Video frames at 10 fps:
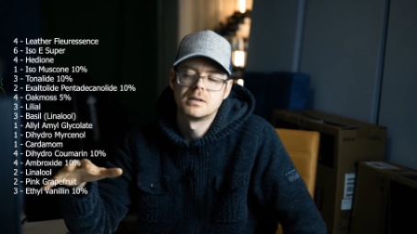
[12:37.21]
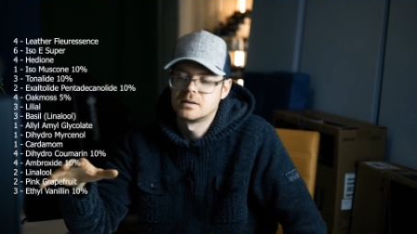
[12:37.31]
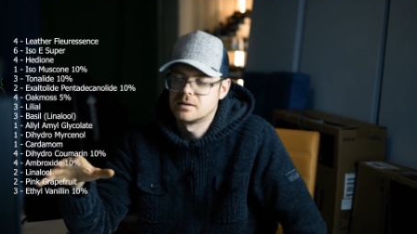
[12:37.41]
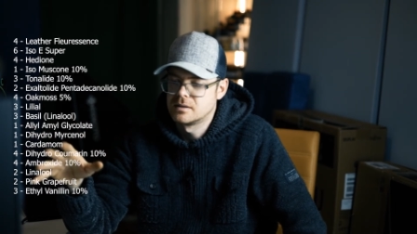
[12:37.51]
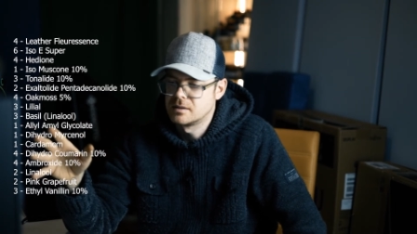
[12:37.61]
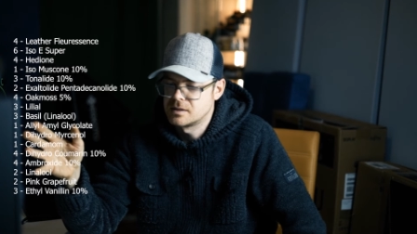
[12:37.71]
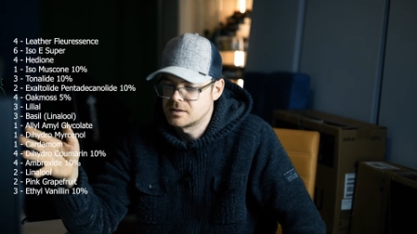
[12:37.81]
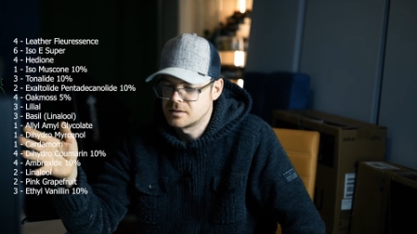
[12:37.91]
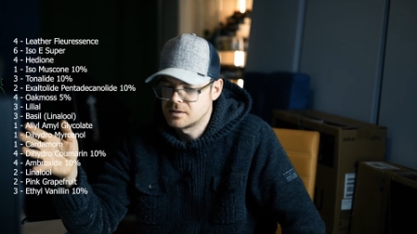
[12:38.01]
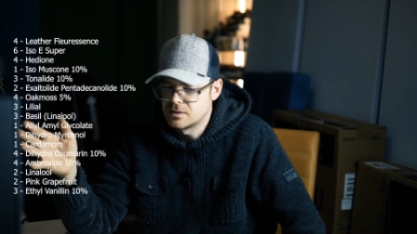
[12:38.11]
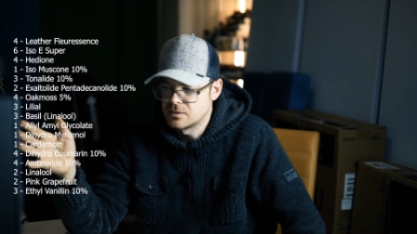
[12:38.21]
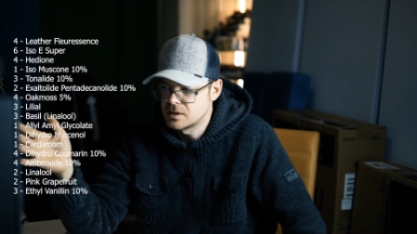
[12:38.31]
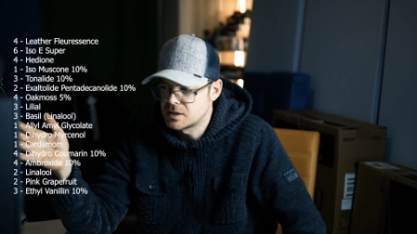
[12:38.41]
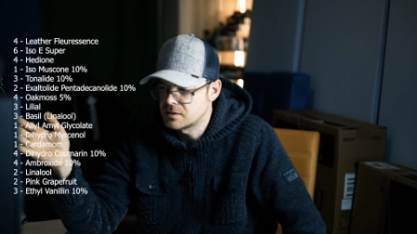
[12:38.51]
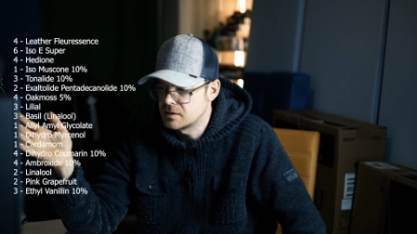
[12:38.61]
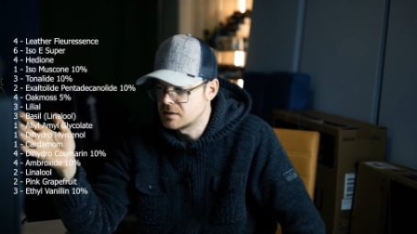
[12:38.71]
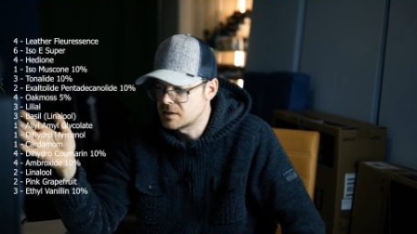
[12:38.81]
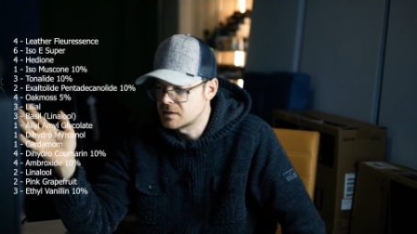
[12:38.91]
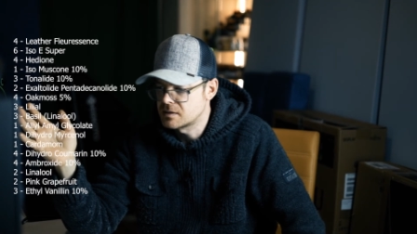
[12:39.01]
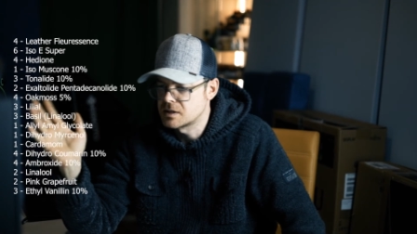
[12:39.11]

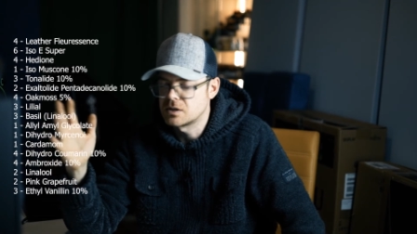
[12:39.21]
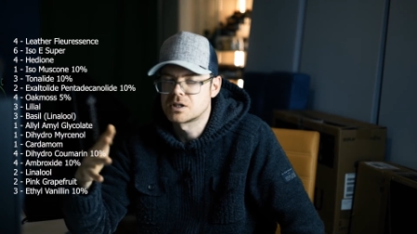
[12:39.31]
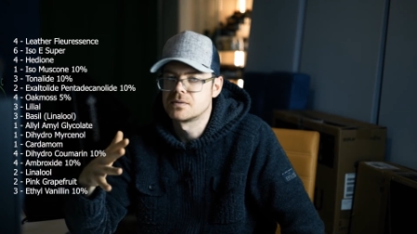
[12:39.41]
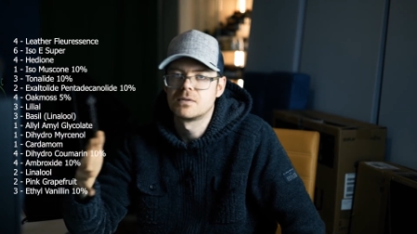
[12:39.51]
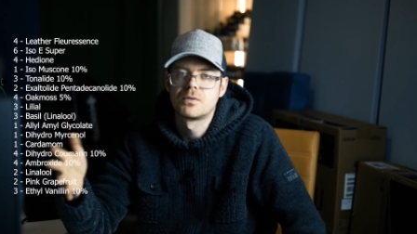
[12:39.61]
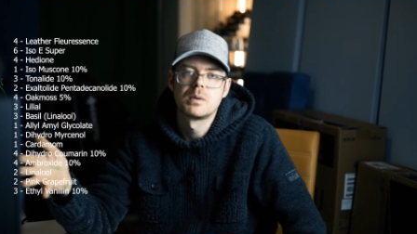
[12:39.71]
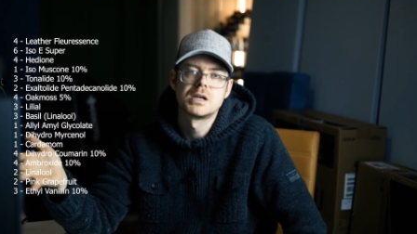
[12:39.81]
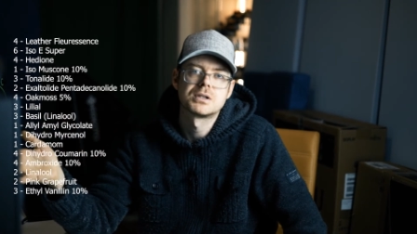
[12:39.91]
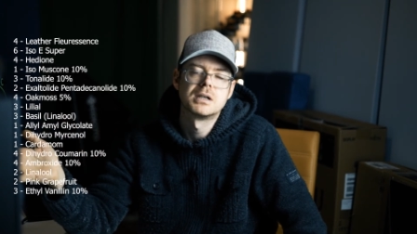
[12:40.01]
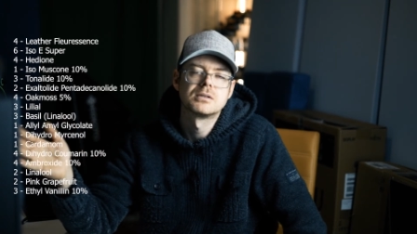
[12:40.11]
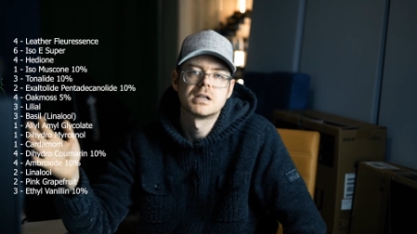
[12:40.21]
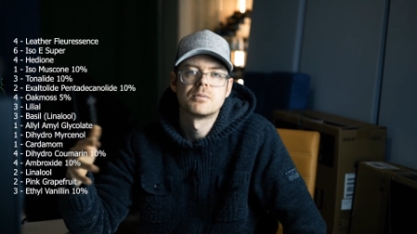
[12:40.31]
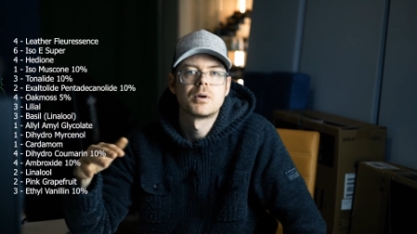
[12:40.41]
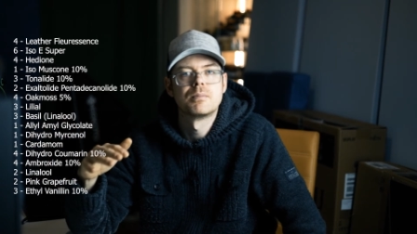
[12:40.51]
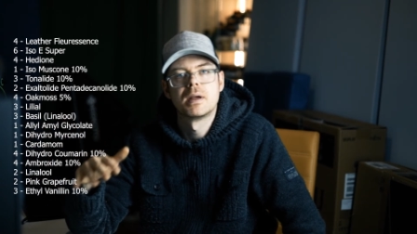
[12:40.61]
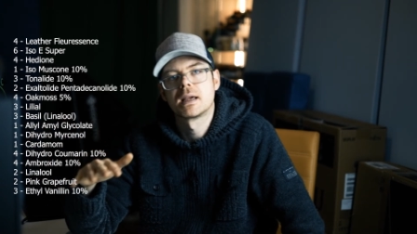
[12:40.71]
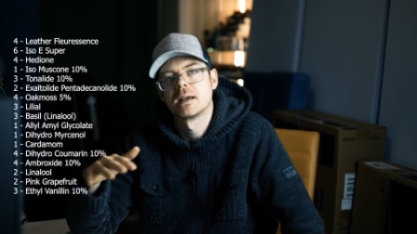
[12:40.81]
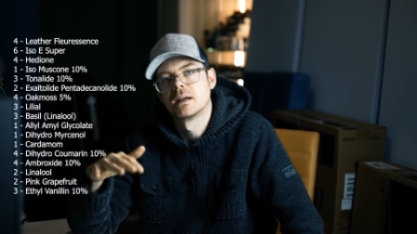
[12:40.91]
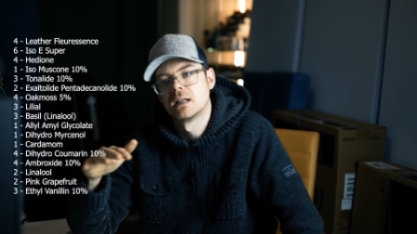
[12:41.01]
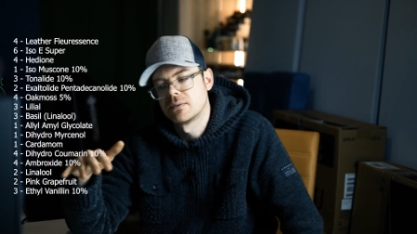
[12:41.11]
There's lots of information out there about
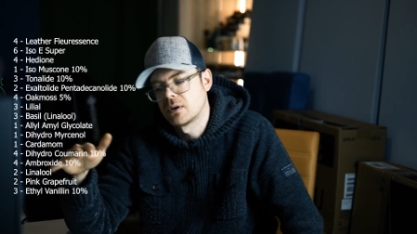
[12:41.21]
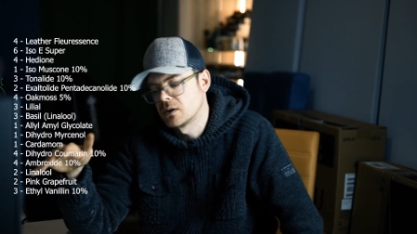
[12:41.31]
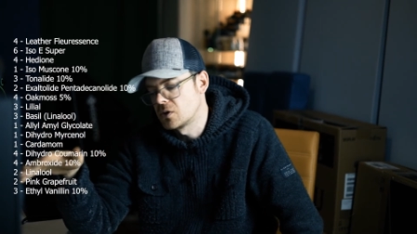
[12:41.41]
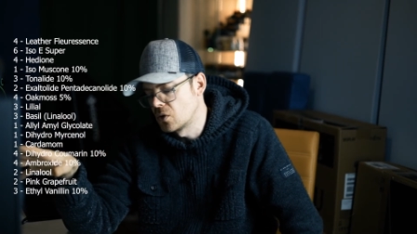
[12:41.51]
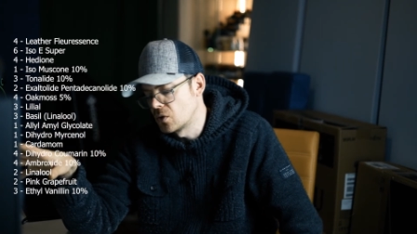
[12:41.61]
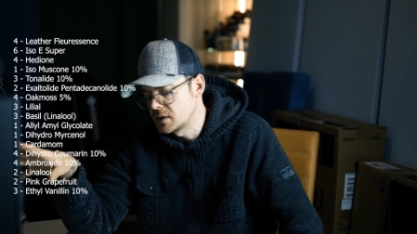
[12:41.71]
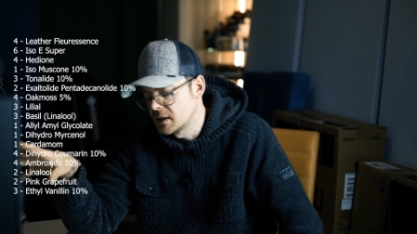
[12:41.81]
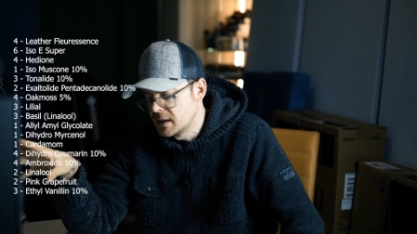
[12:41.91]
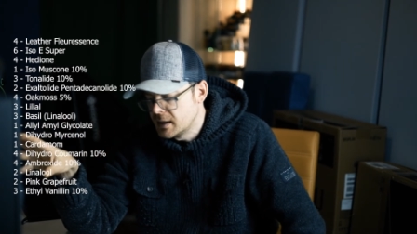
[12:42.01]
making a leather accord,